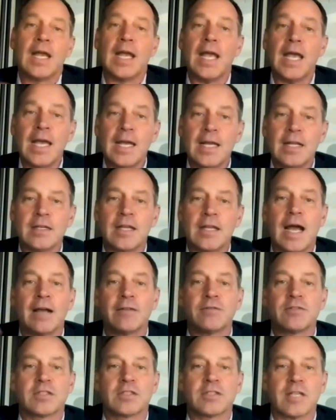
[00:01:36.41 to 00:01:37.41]
And
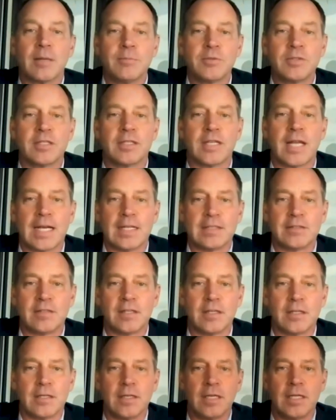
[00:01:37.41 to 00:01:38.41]
I've subsidized
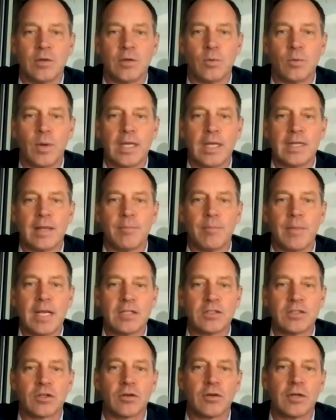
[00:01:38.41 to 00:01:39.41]
it in a way that
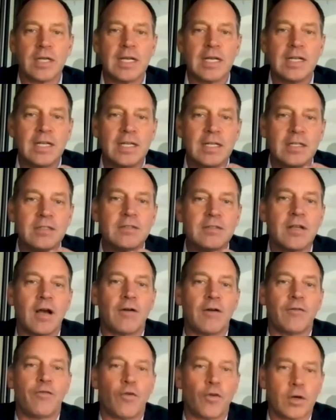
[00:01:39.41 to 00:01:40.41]
makes sure it is
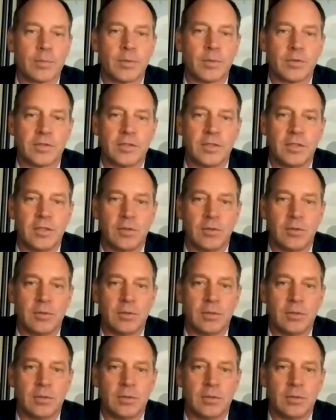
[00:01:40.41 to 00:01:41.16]
affordable to you.